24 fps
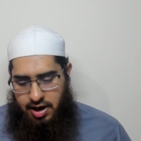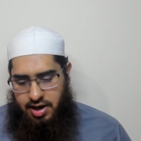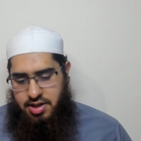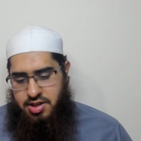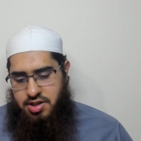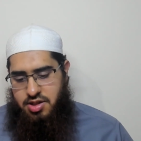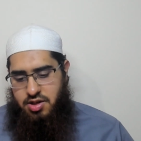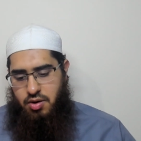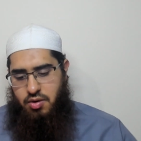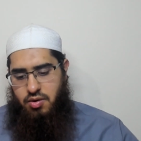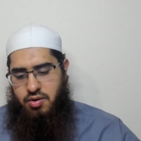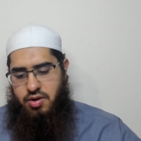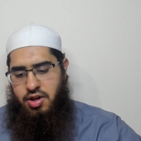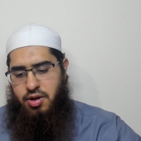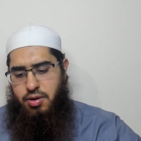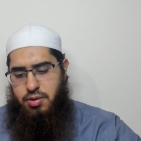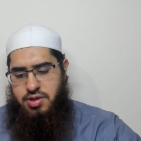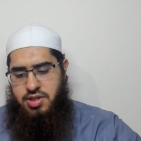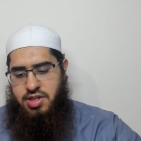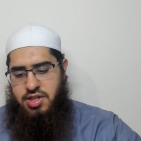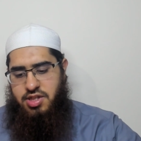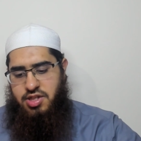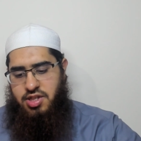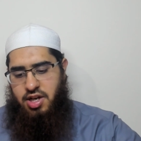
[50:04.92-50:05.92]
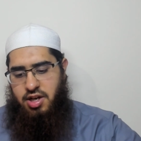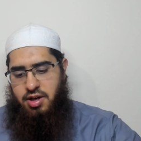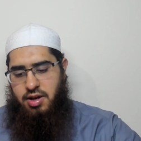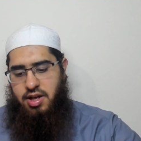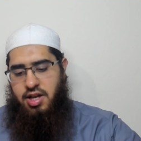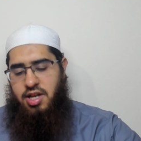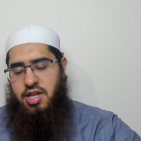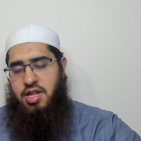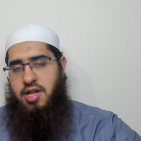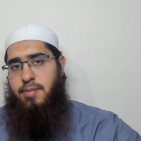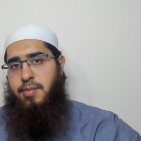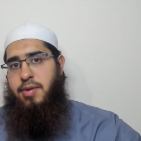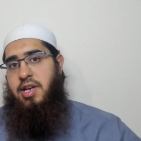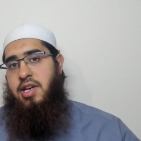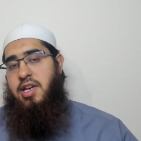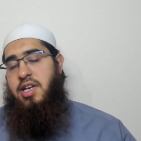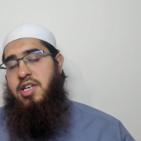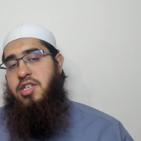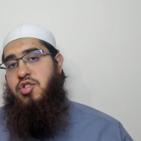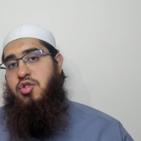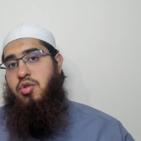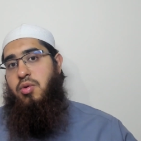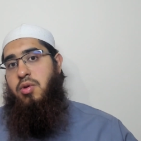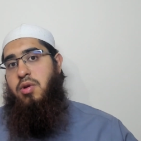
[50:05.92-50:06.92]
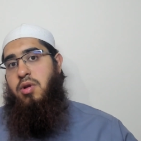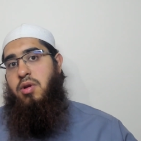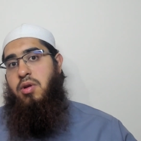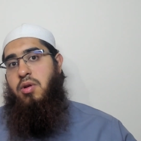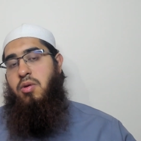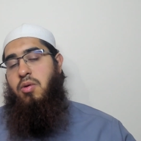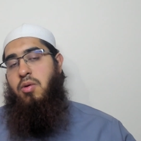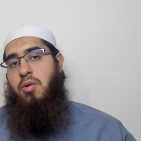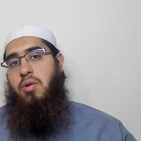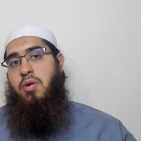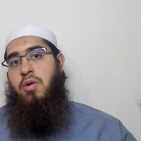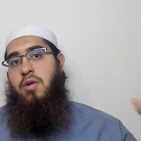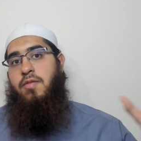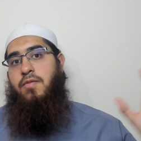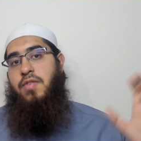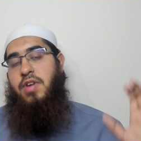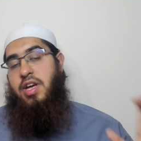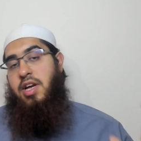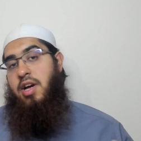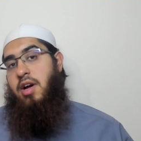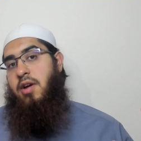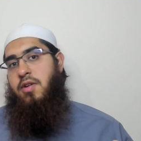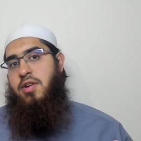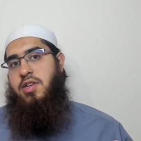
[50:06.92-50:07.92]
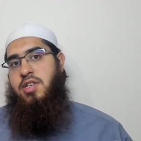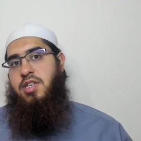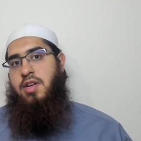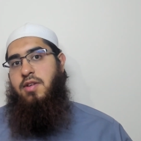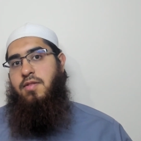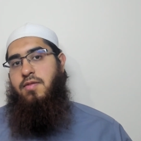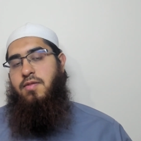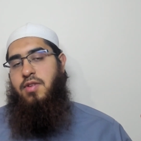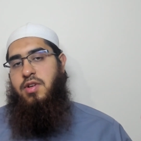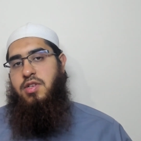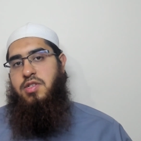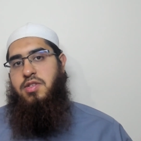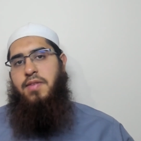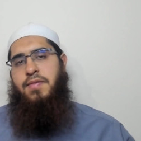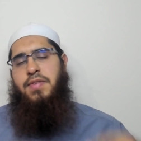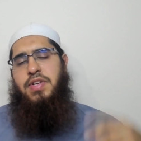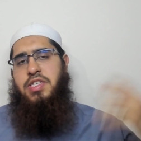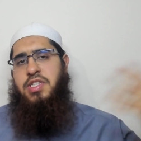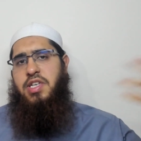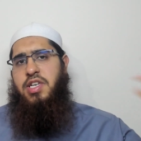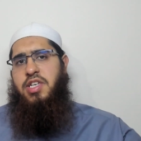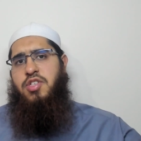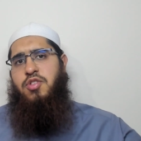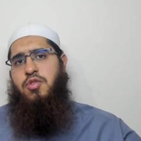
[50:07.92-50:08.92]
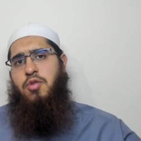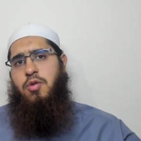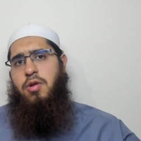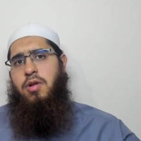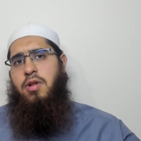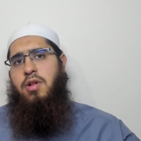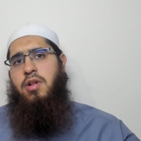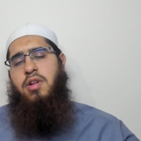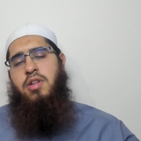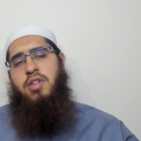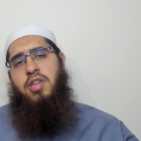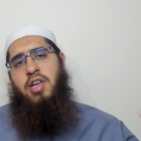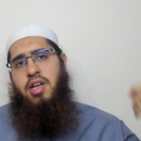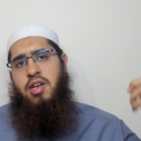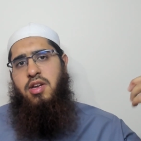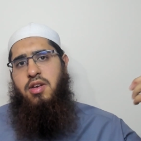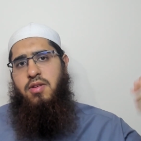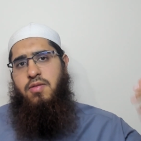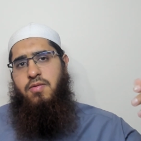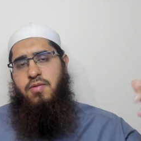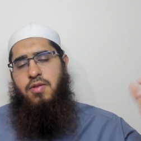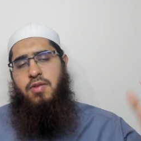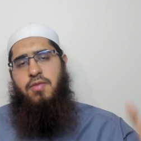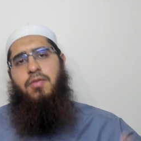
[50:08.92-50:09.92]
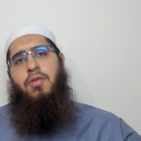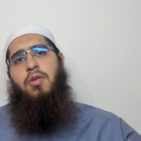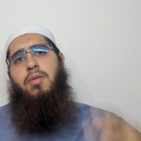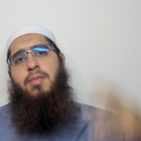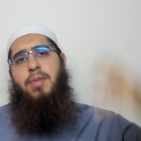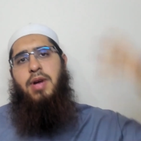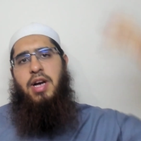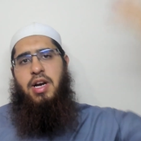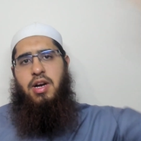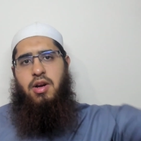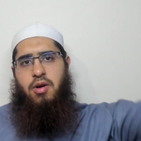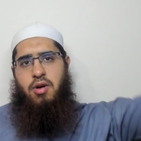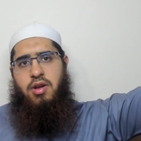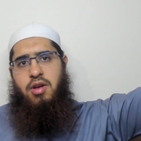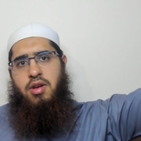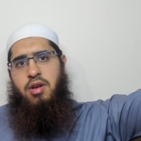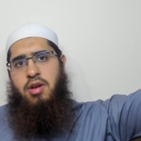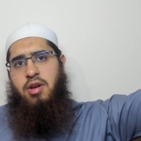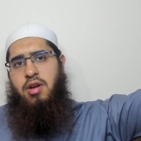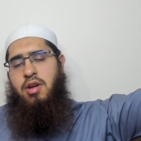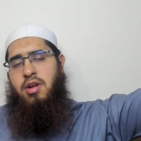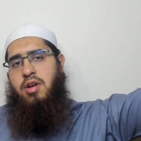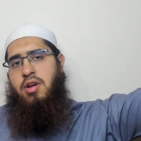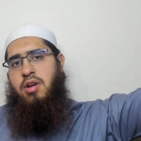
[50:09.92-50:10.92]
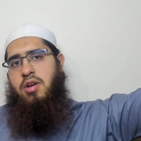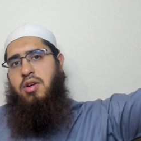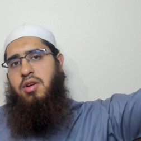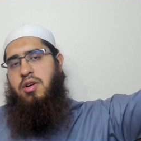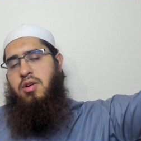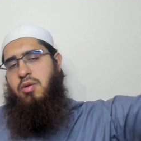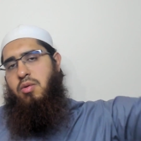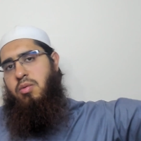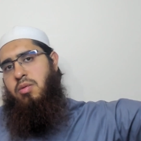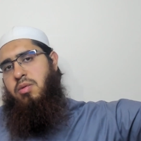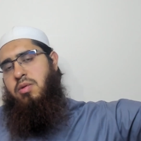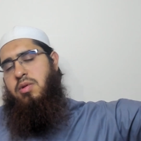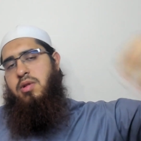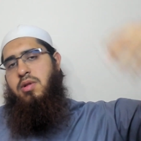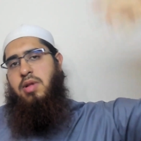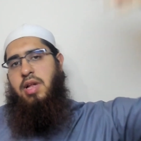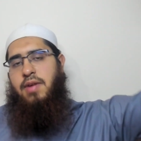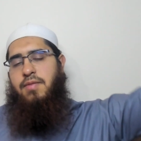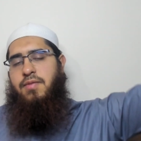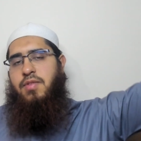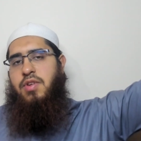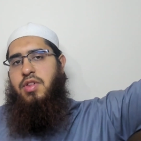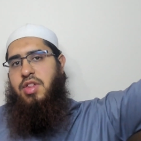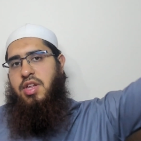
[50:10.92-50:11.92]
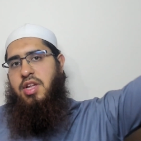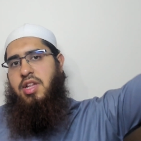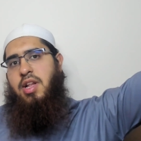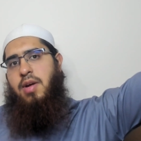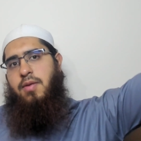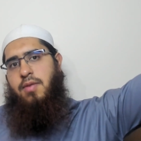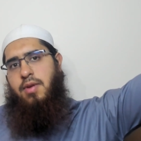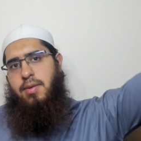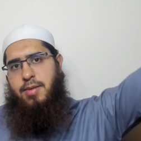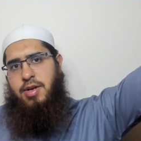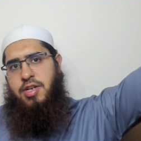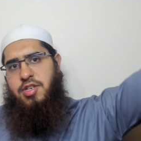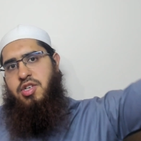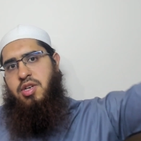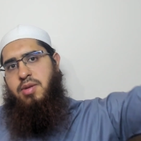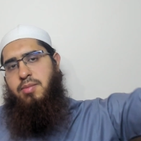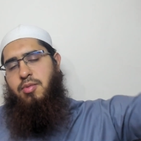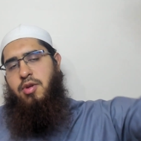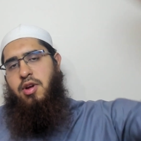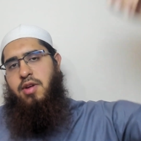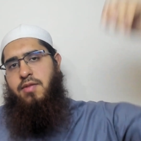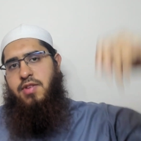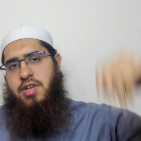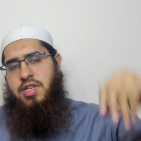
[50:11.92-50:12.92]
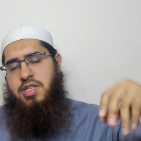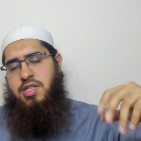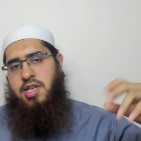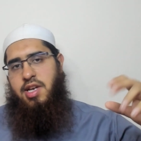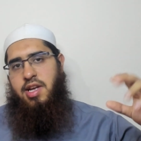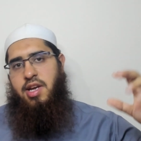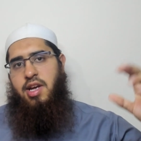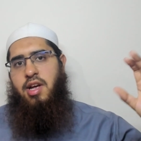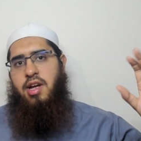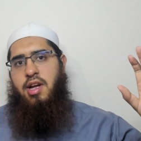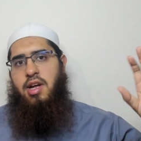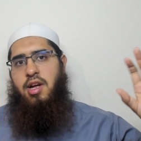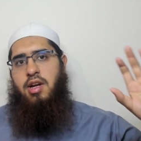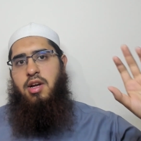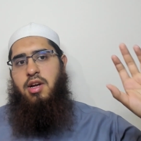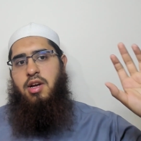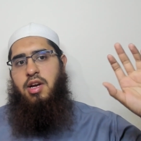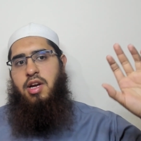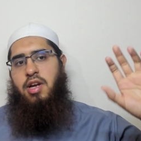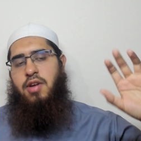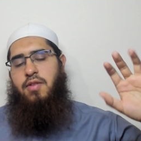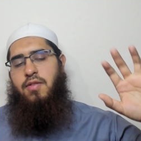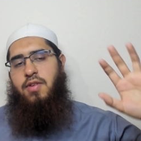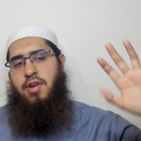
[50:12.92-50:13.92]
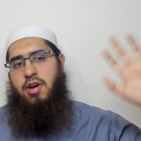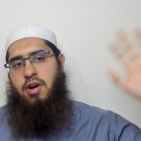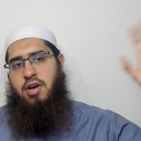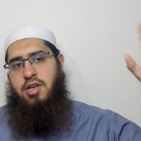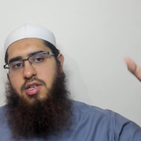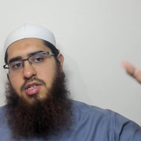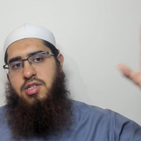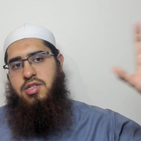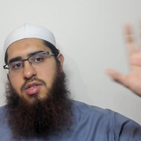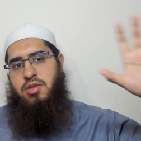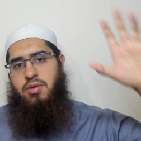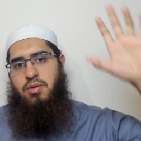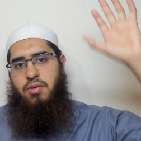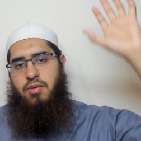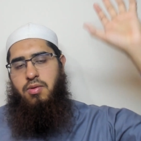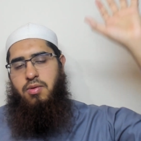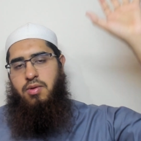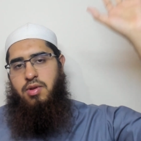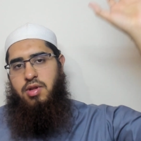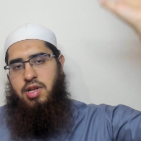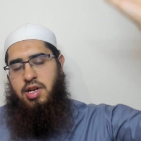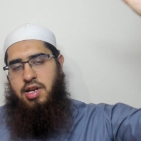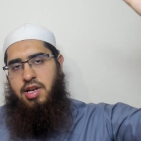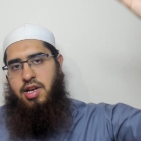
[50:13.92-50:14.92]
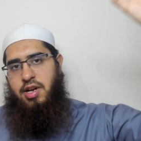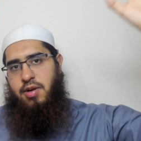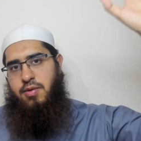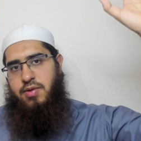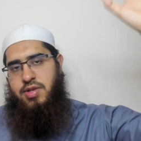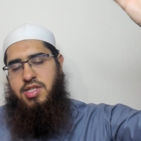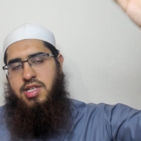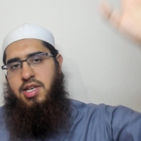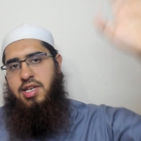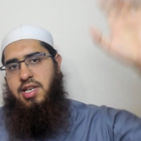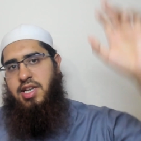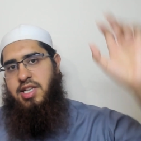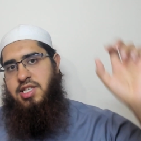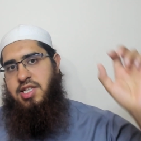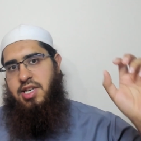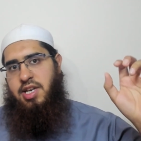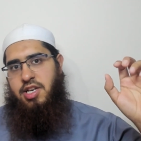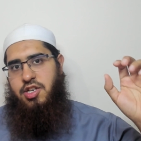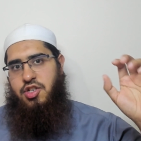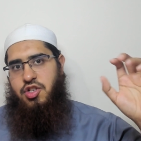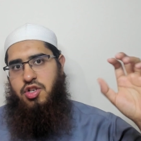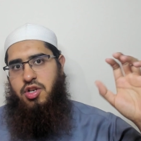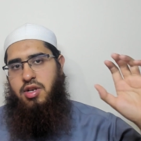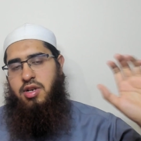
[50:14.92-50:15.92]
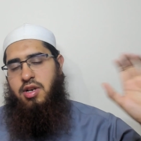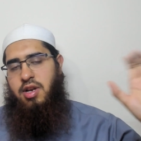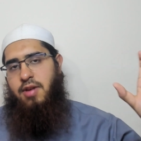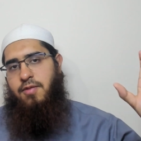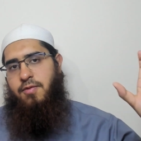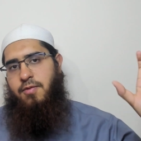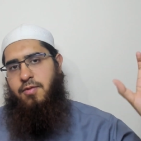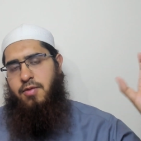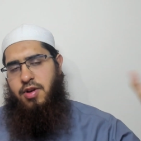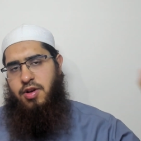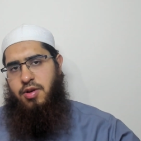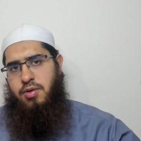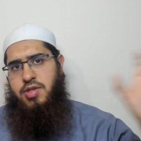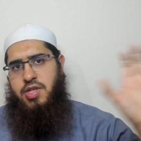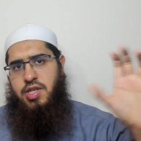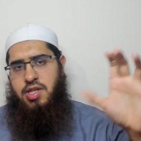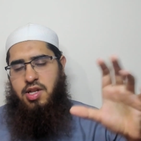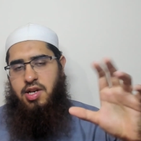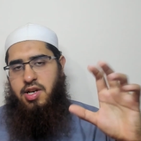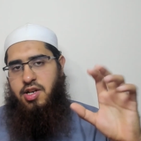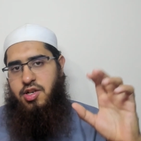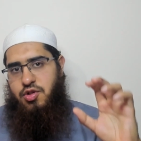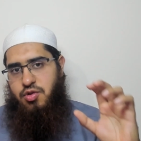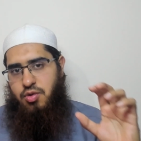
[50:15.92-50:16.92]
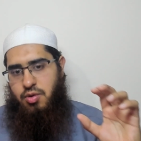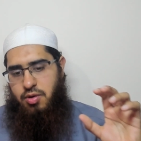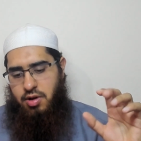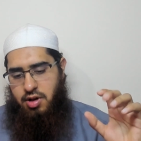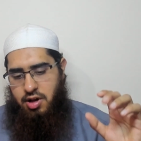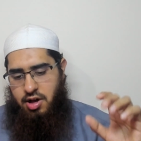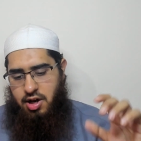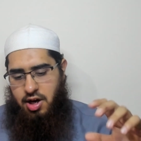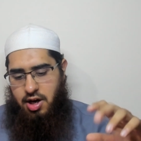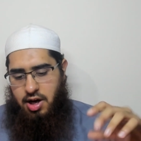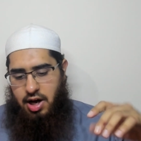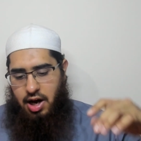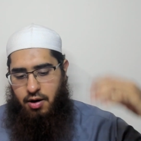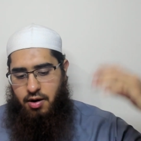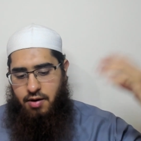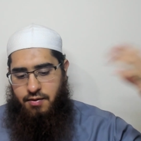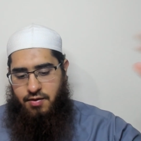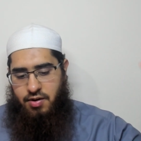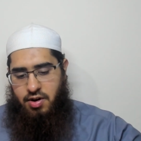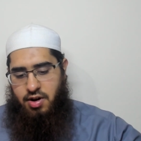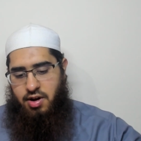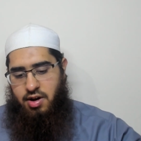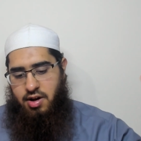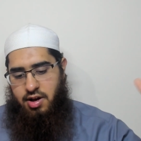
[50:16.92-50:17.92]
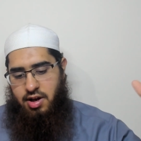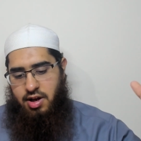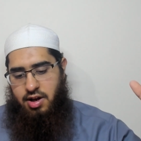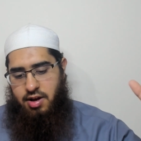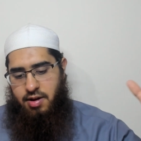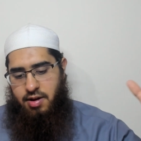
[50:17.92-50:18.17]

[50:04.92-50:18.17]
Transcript: And so the usage can either be literal or figurative. So if it's literal, then we fall back on everything that we mentioned previously in regards to the linguistic designation if we're using the literal. However,